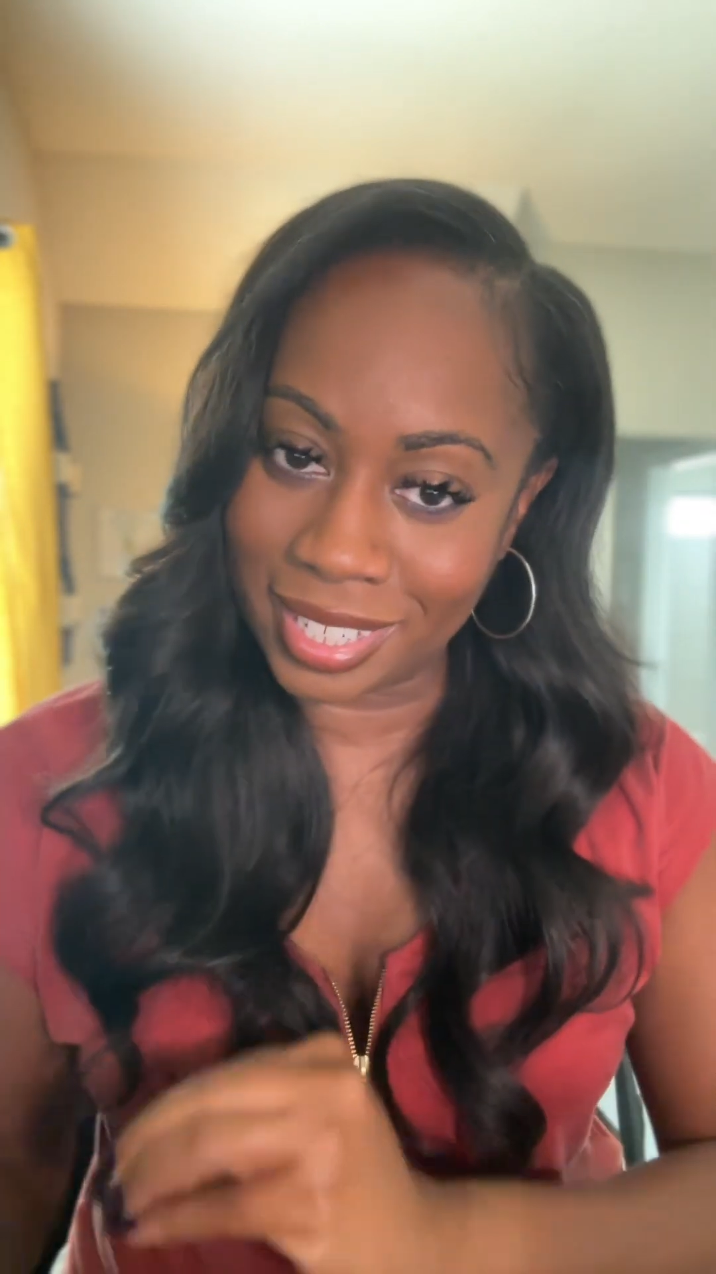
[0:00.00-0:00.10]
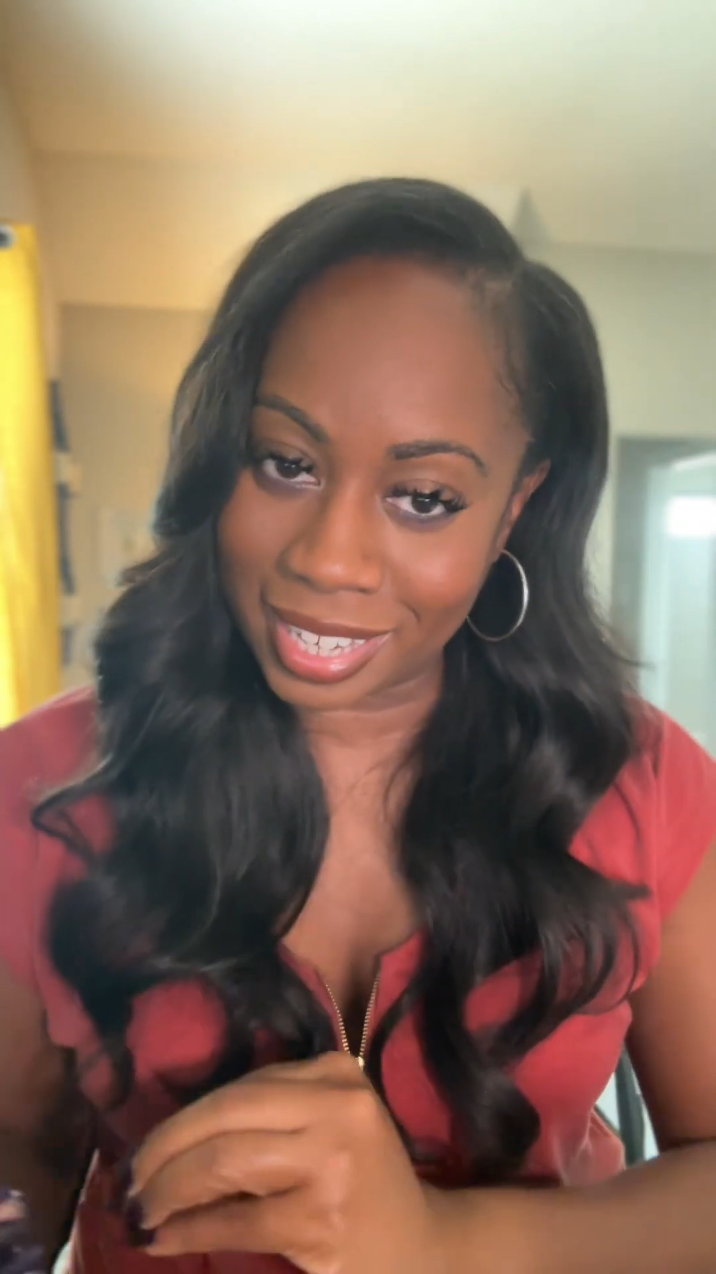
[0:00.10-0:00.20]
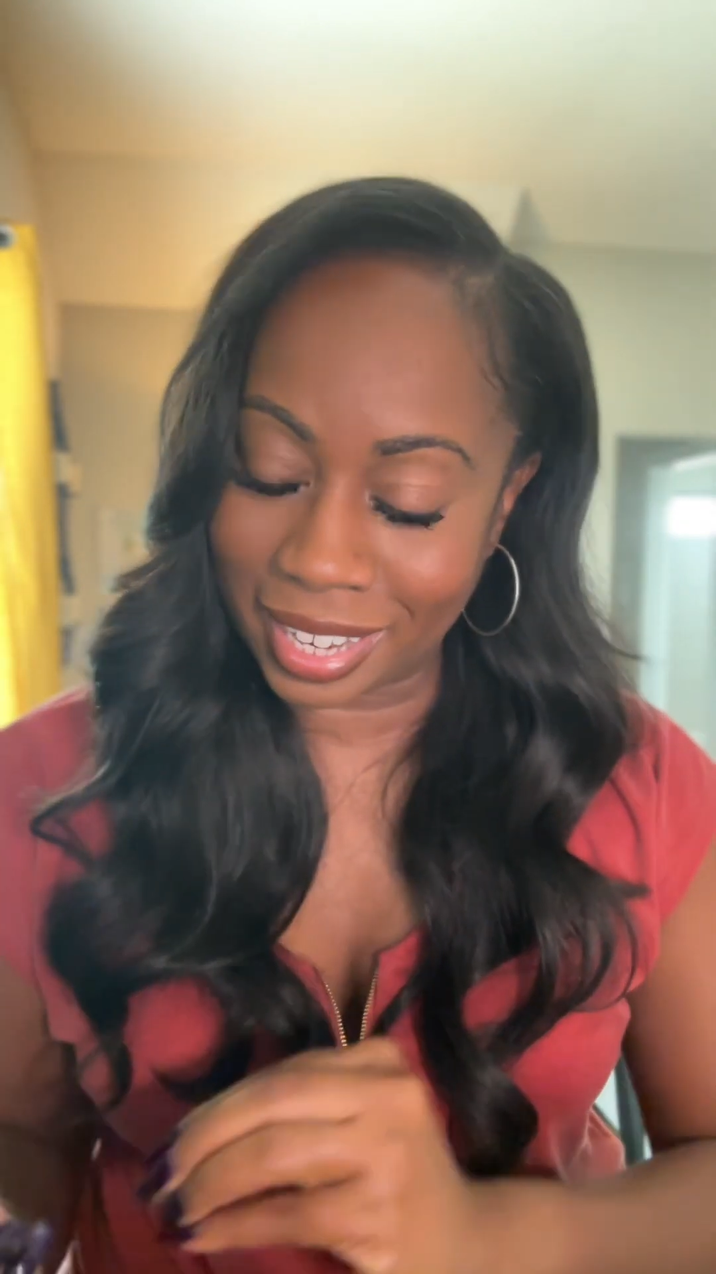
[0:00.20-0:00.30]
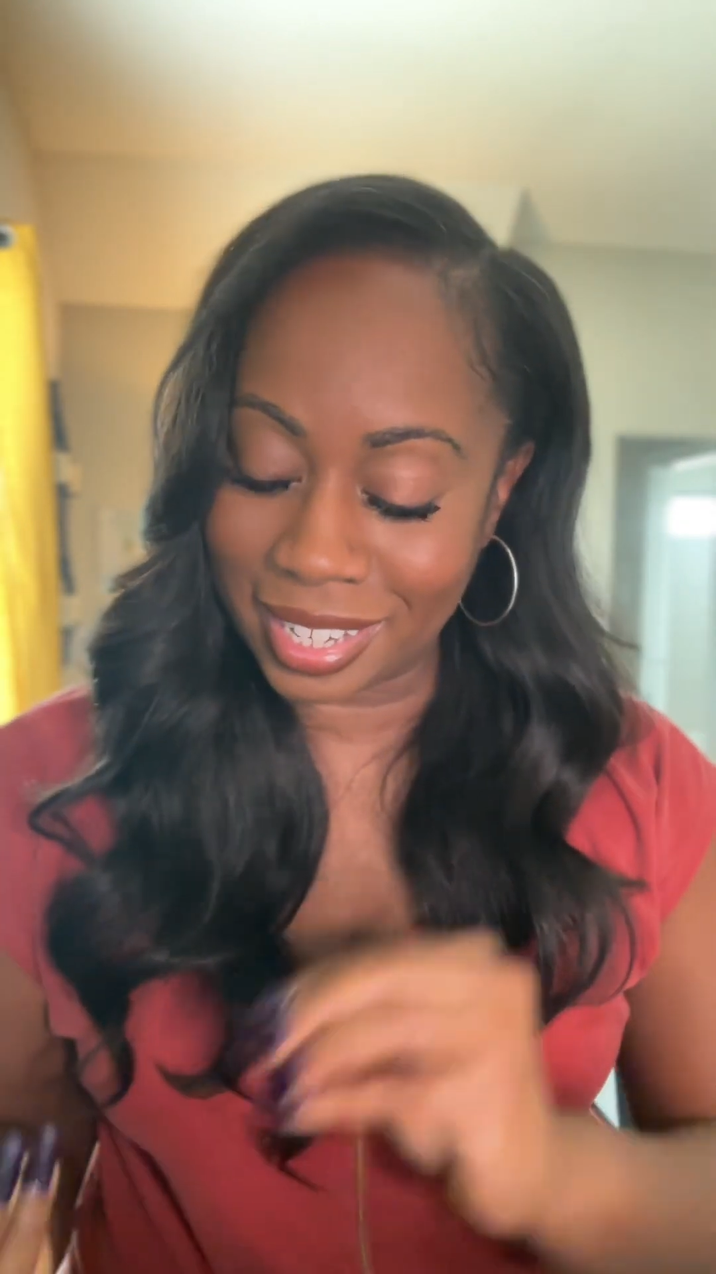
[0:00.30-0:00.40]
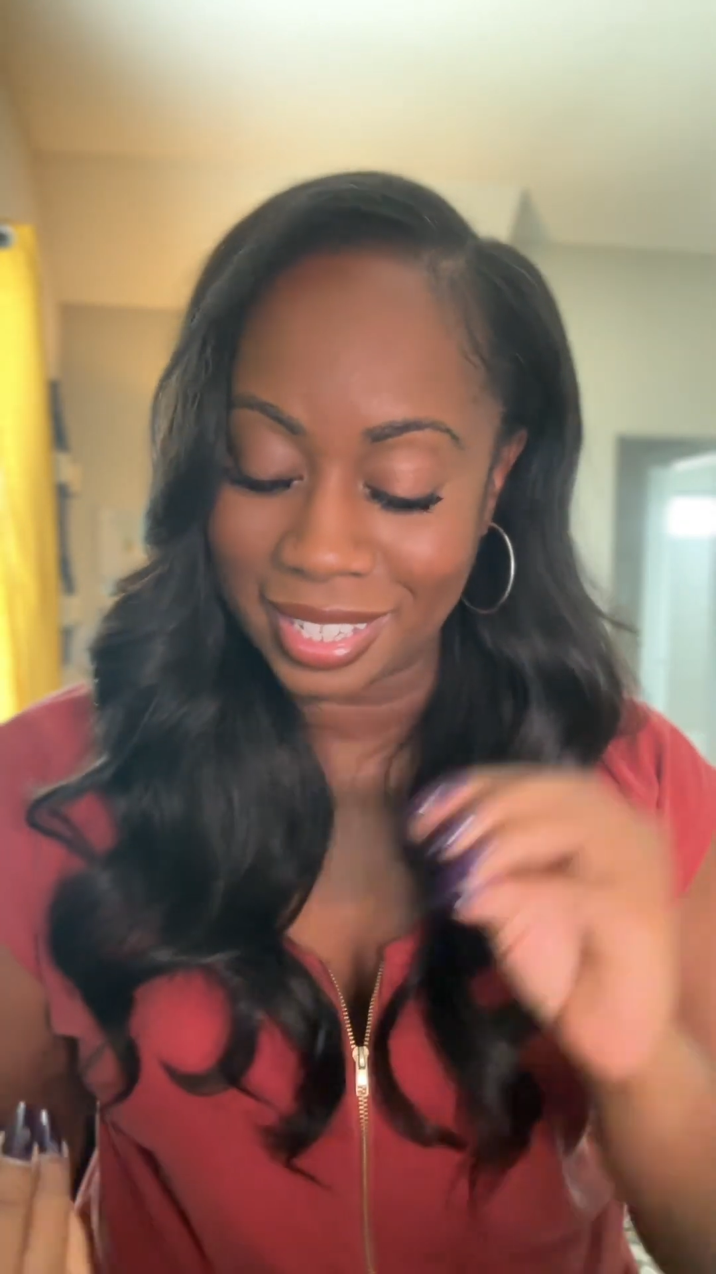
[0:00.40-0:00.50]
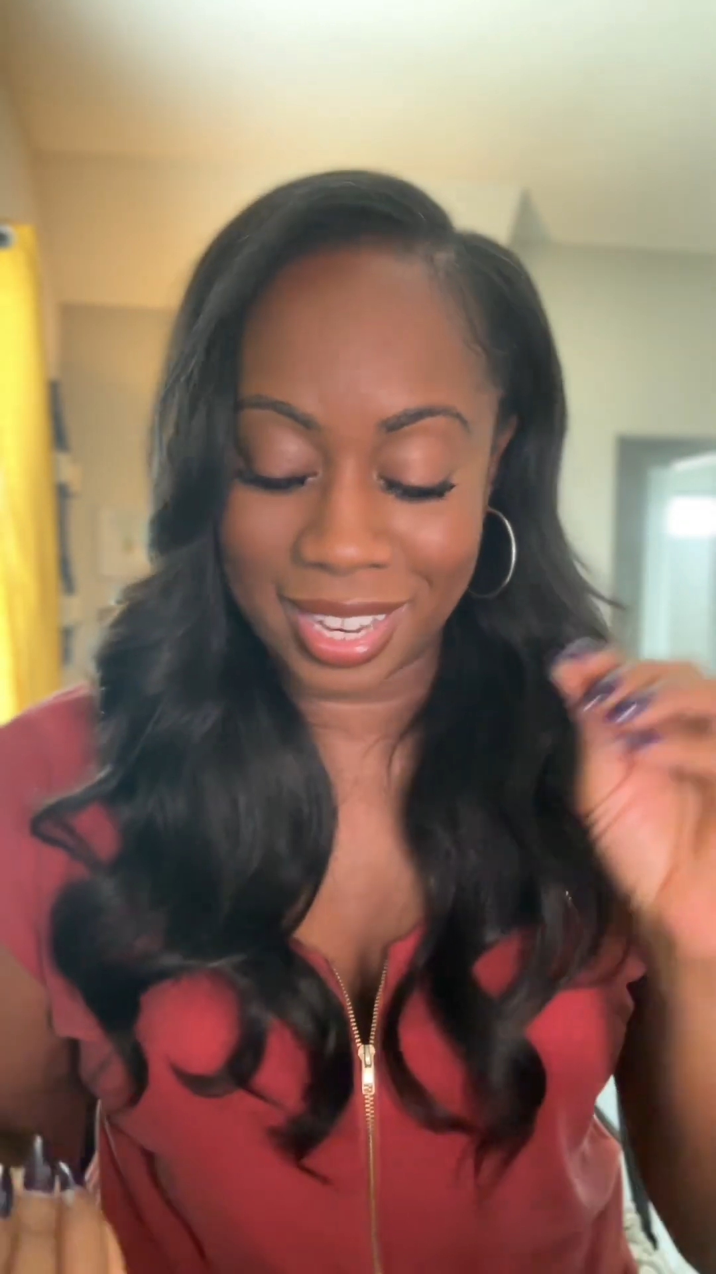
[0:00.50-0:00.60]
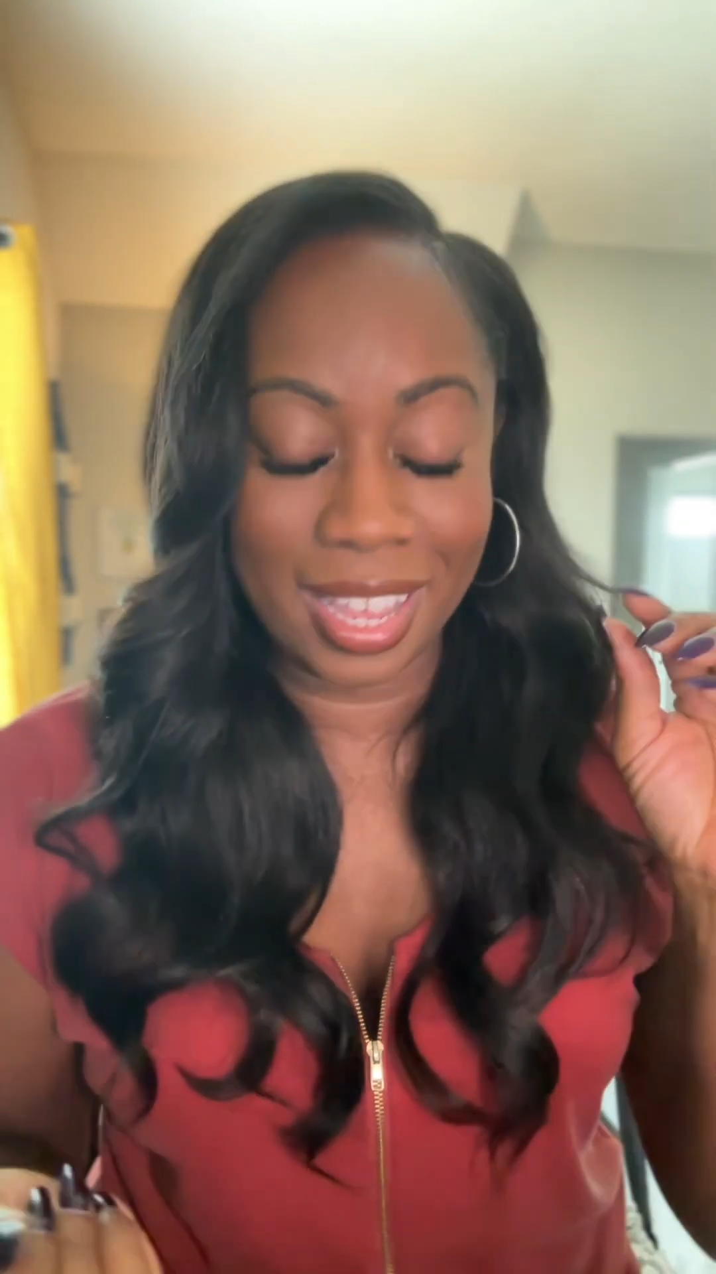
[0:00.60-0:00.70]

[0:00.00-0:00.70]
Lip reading: seconds